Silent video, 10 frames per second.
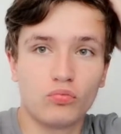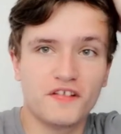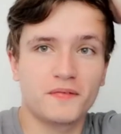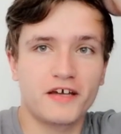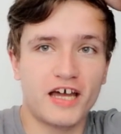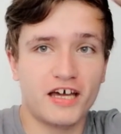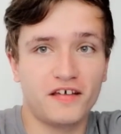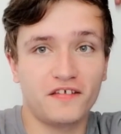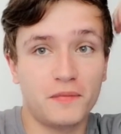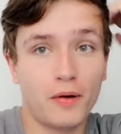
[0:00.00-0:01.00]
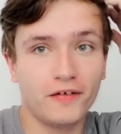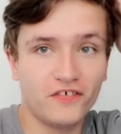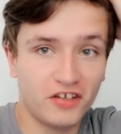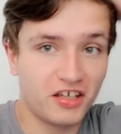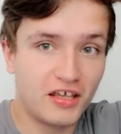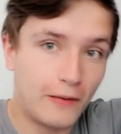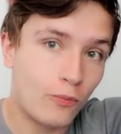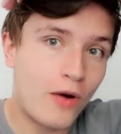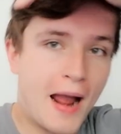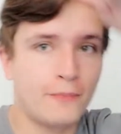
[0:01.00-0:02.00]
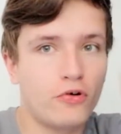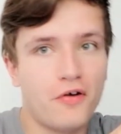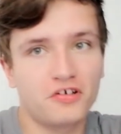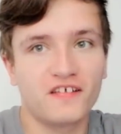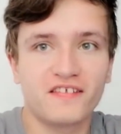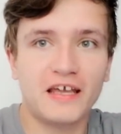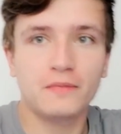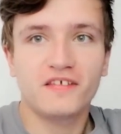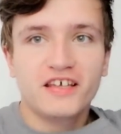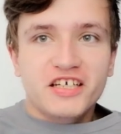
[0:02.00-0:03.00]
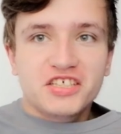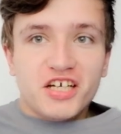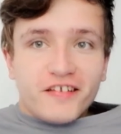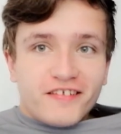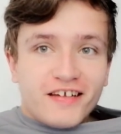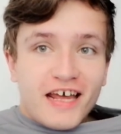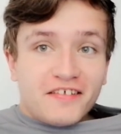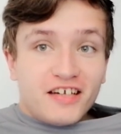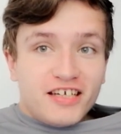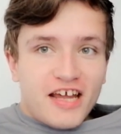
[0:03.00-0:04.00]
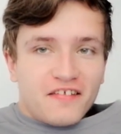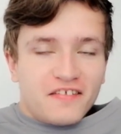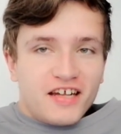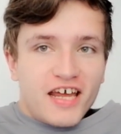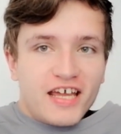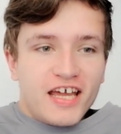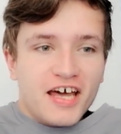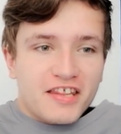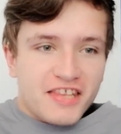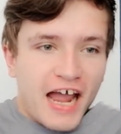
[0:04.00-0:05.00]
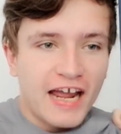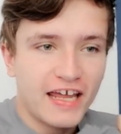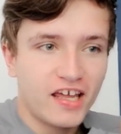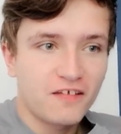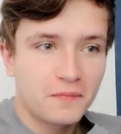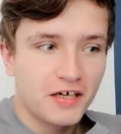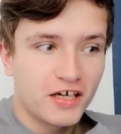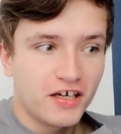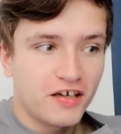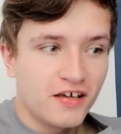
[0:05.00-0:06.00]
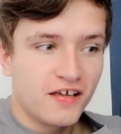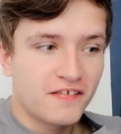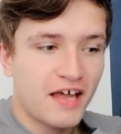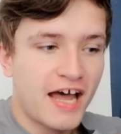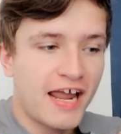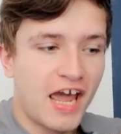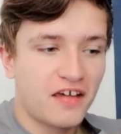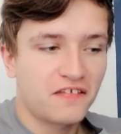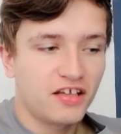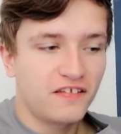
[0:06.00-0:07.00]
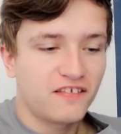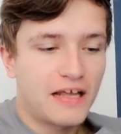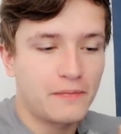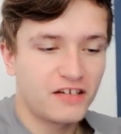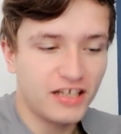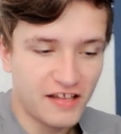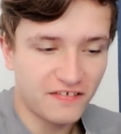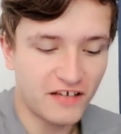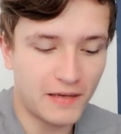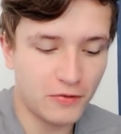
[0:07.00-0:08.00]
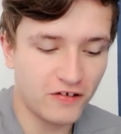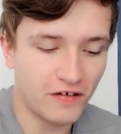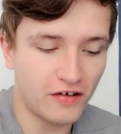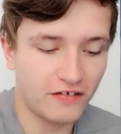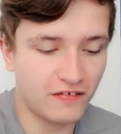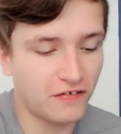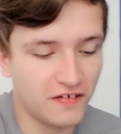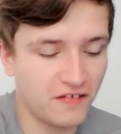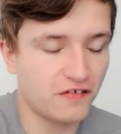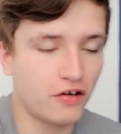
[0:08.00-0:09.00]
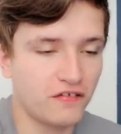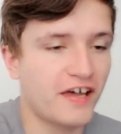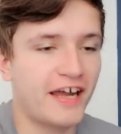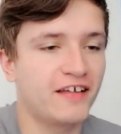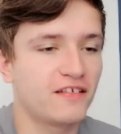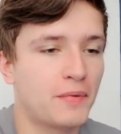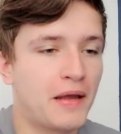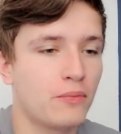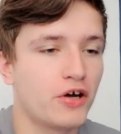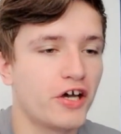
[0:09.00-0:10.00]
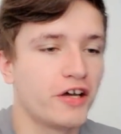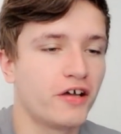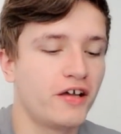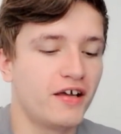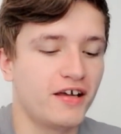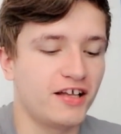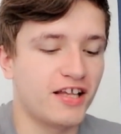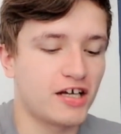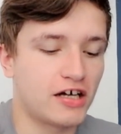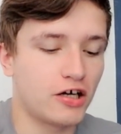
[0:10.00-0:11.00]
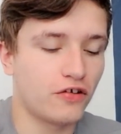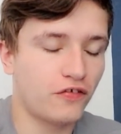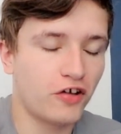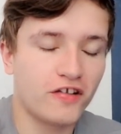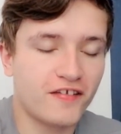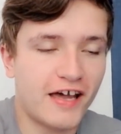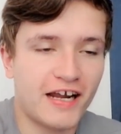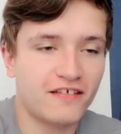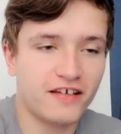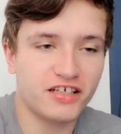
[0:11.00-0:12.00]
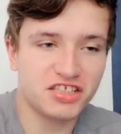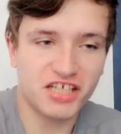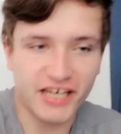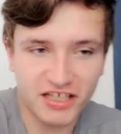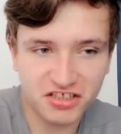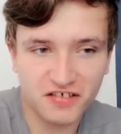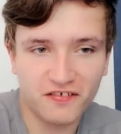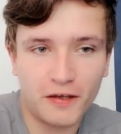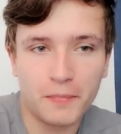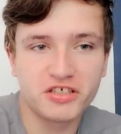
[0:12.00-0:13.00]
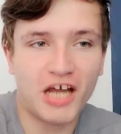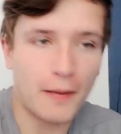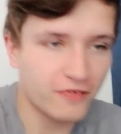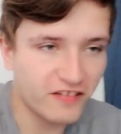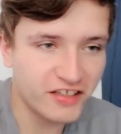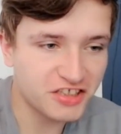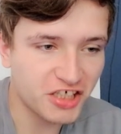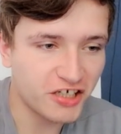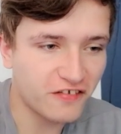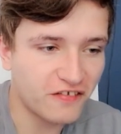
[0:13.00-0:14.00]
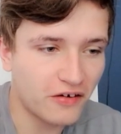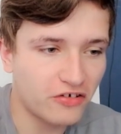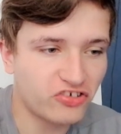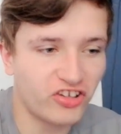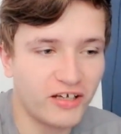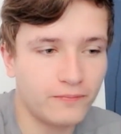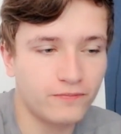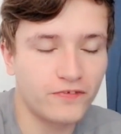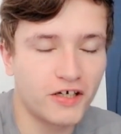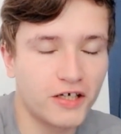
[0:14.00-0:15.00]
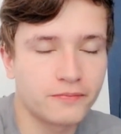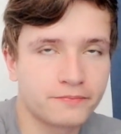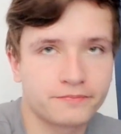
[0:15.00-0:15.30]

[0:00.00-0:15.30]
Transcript: What's up guys, so you're probably thinking why I'm wearing the same t-shirt today as I did yesterday, and that is because I accidentally slept in it last night because I, I was like so tired to the point where I got too tired to like change into a pyjama t-shirt, so I just like thought,